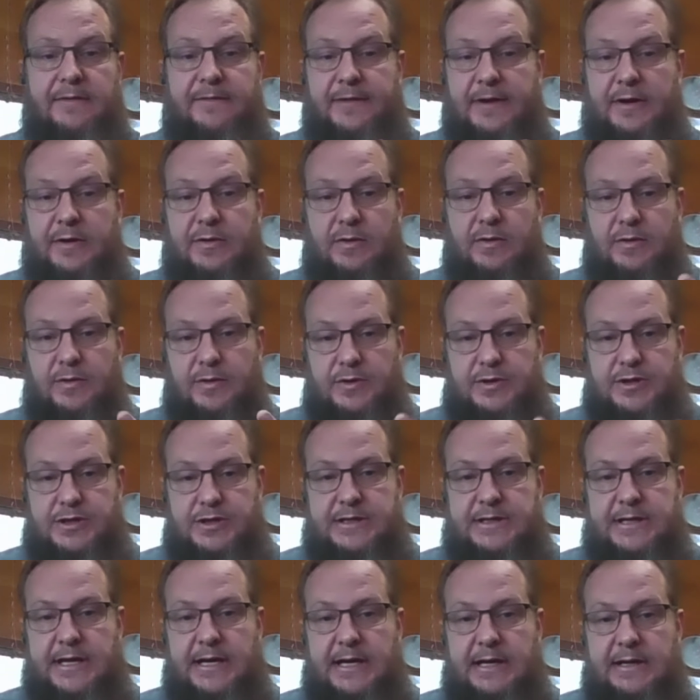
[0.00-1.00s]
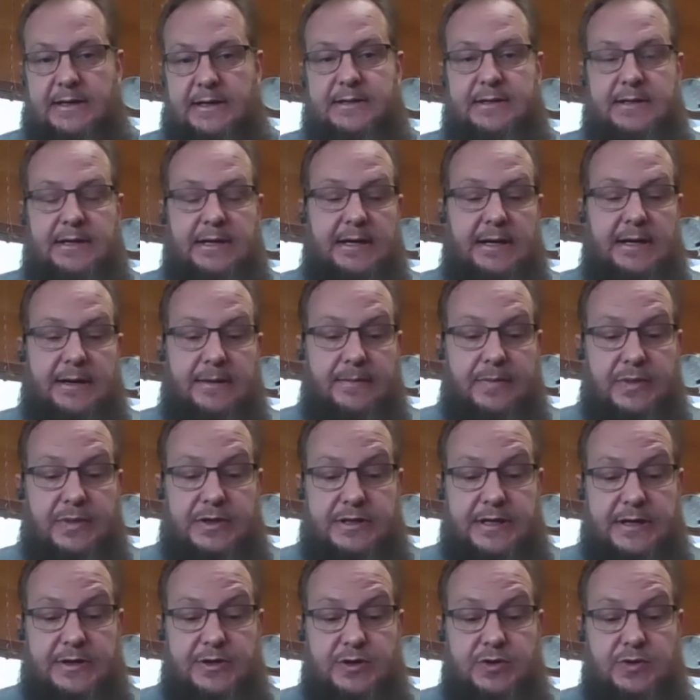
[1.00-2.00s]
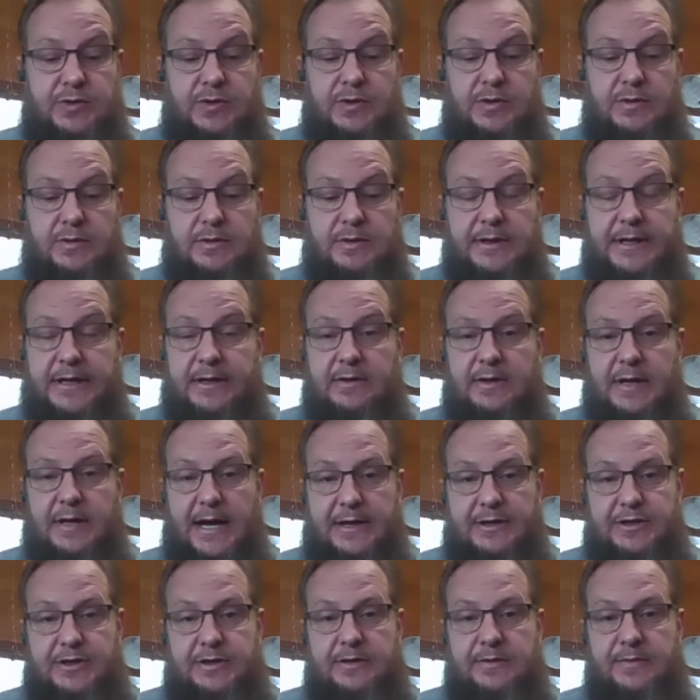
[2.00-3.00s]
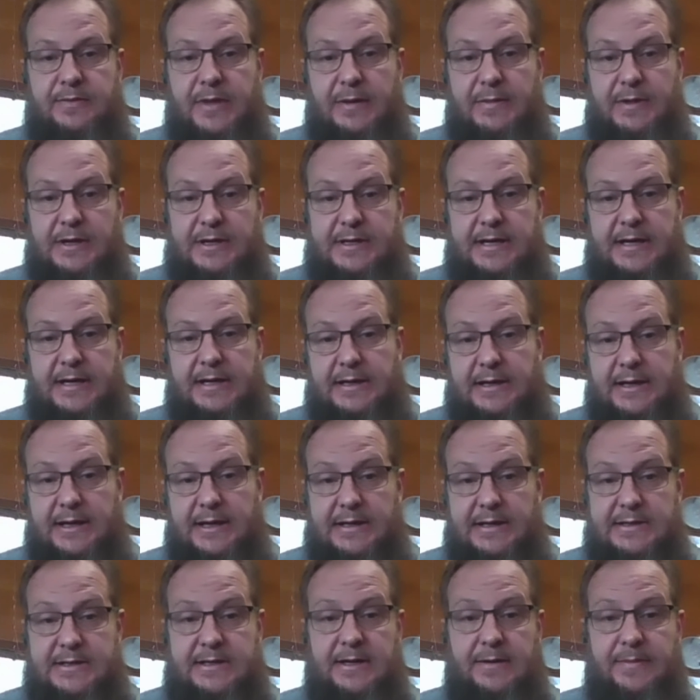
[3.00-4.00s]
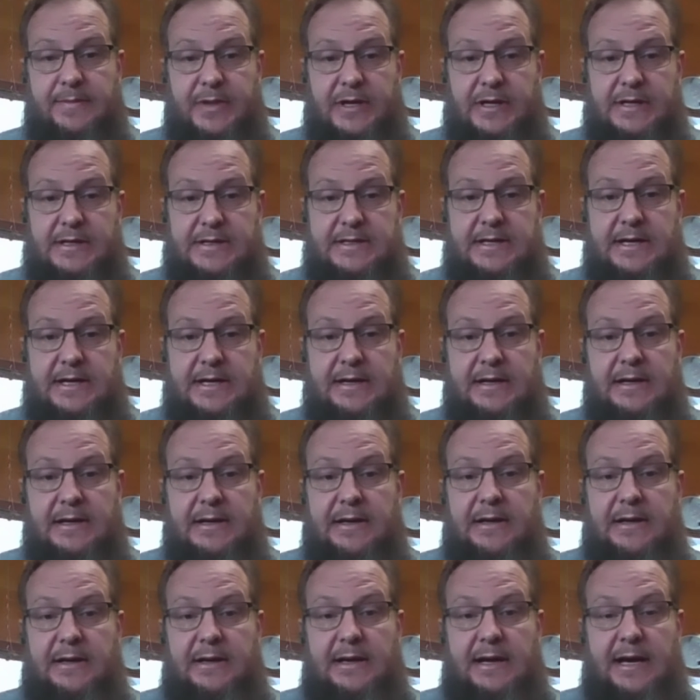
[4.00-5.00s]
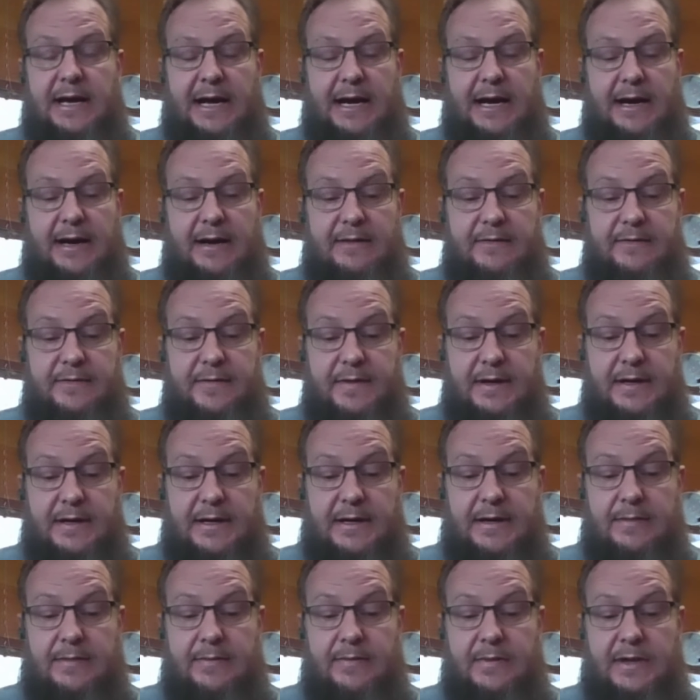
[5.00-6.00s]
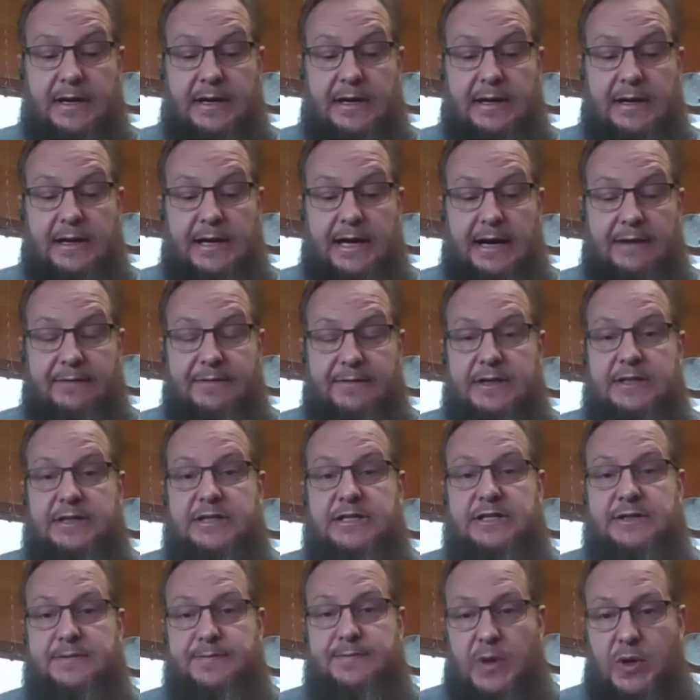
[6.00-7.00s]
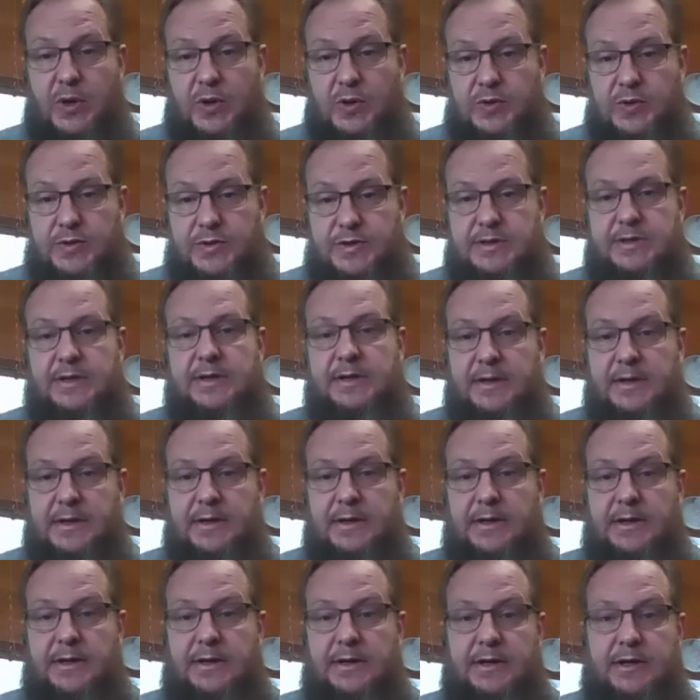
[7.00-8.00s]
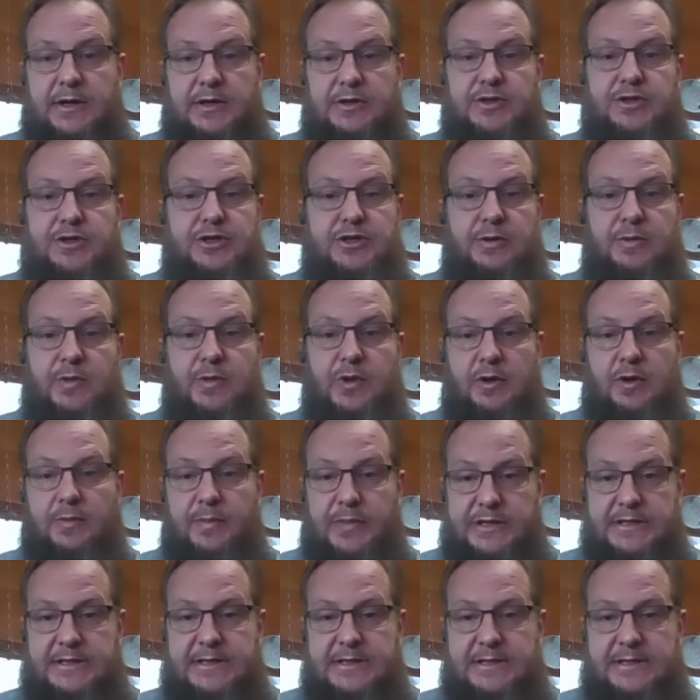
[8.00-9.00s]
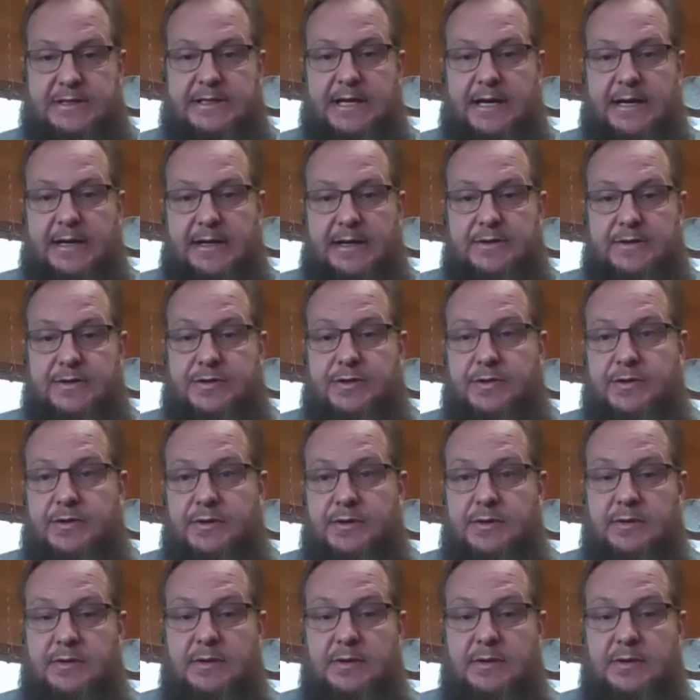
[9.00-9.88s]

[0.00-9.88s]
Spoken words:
federal or state potential legal action that may be taken against companies that have exposed consumer or business data to